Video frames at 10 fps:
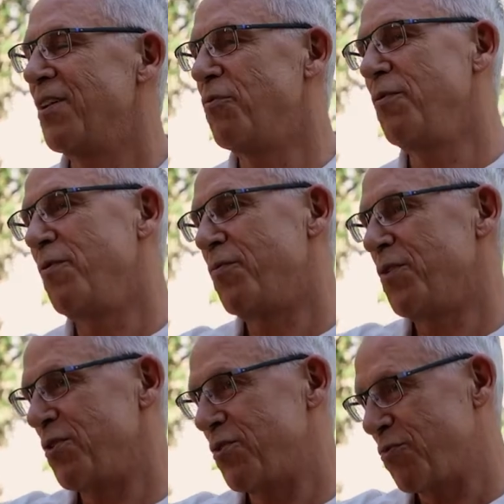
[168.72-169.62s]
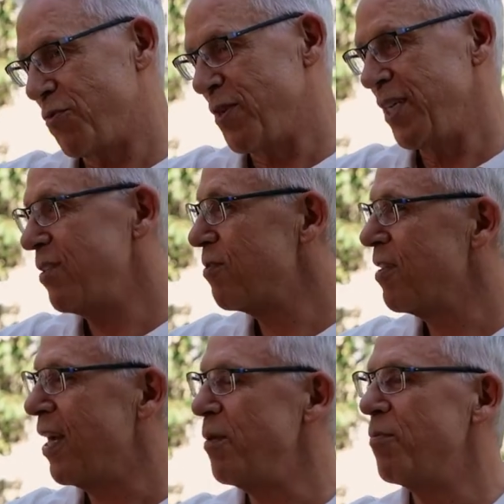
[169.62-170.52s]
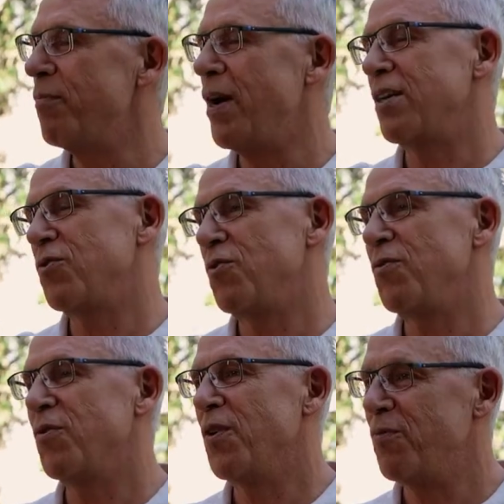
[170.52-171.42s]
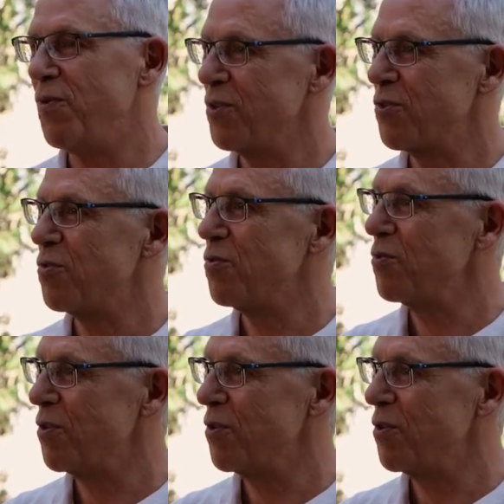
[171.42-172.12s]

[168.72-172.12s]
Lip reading: the women was drawn into the labor market during World War II,